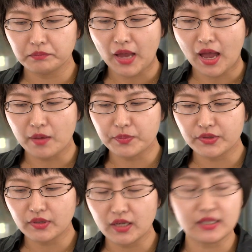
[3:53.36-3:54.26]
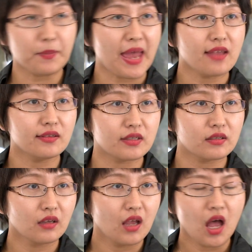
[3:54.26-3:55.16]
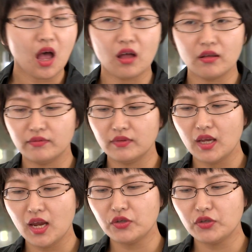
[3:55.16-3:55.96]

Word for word: Perhaps it depends. Um,